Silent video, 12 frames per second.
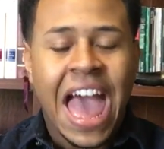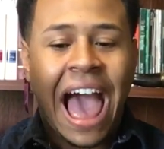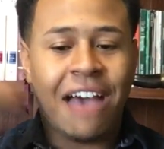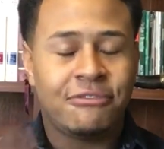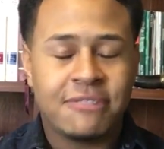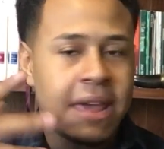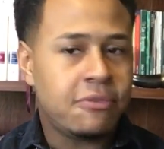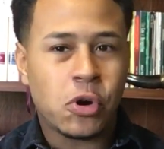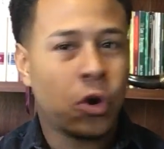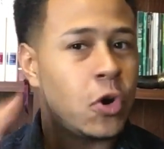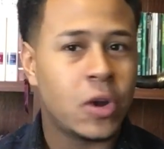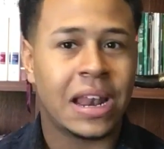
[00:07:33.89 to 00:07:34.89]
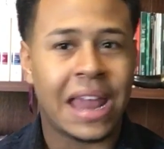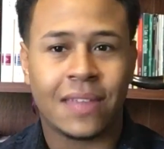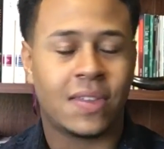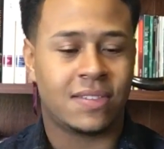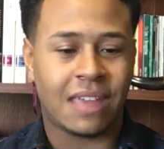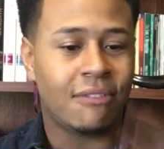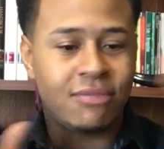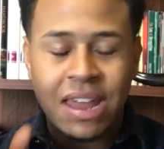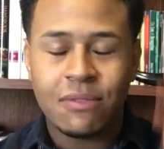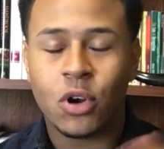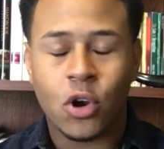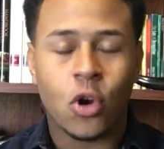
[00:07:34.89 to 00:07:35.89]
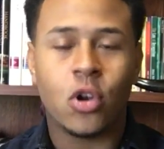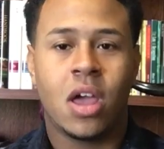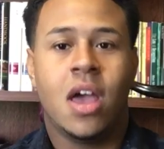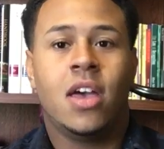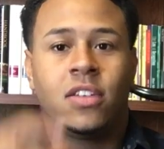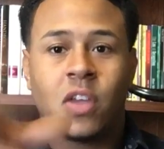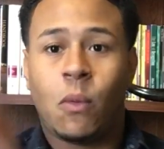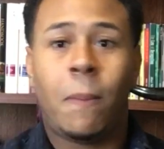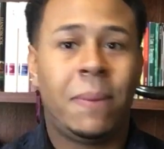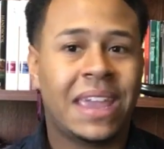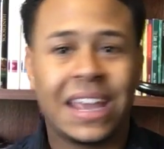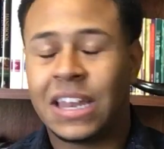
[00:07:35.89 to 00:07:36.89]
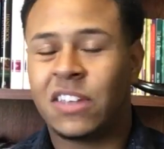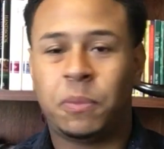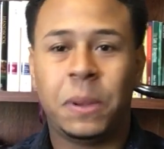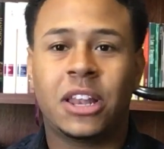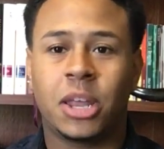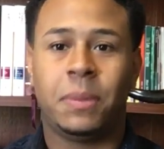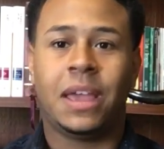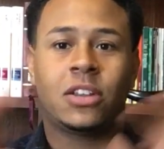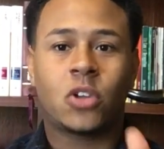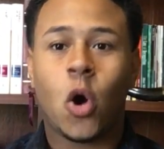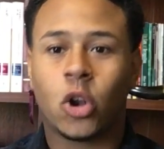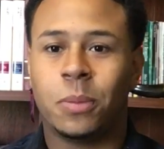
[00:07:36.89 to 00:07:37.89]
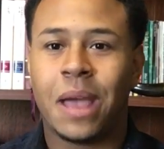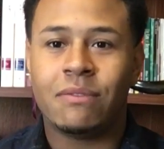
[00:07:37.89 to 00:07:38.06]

I've never heard it like this. I've never heard someone begin to speak to me and talk to me.